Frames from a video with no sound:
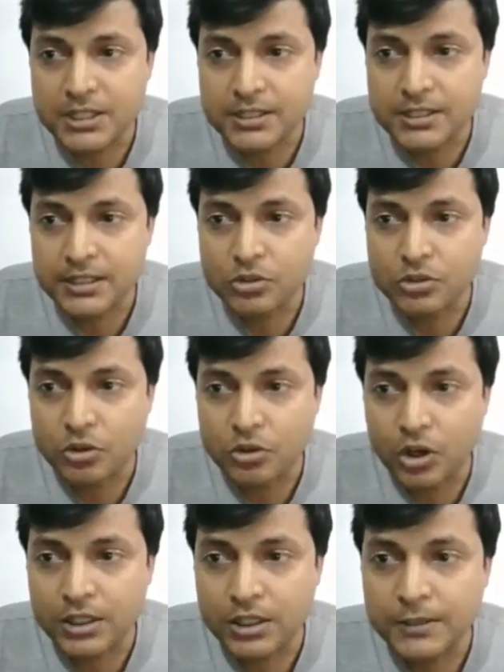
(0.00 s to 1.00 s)
process
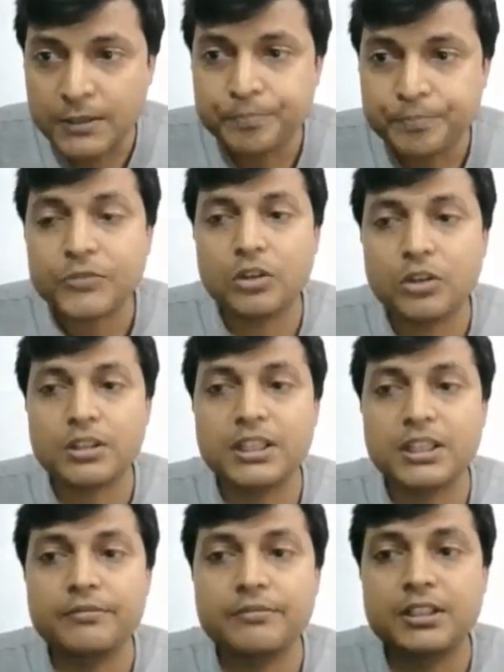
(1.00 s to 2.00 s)
is called,
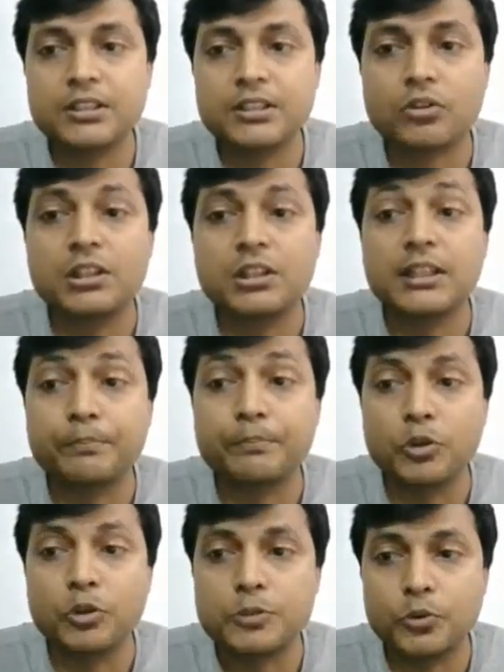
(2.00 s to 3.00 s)
or the event is
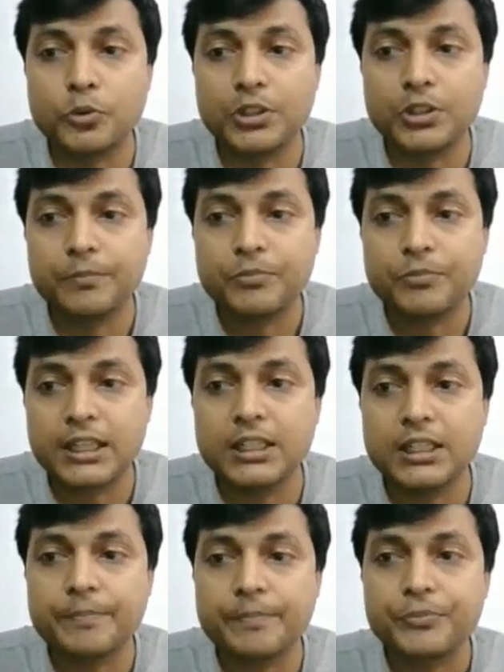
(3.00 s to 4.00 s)
called diplospory,
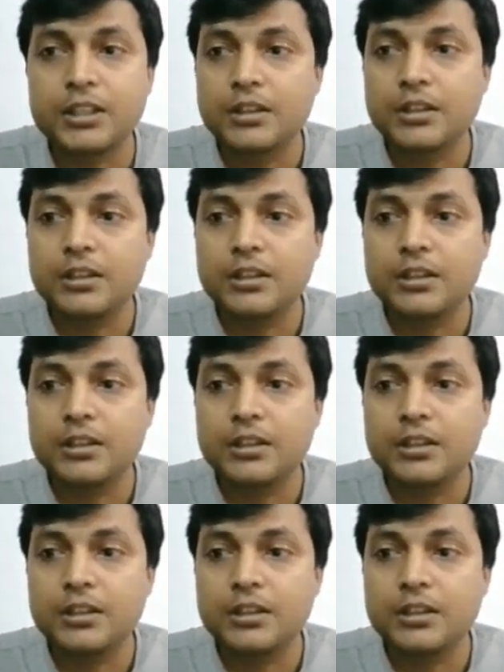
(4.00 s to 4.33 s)
right?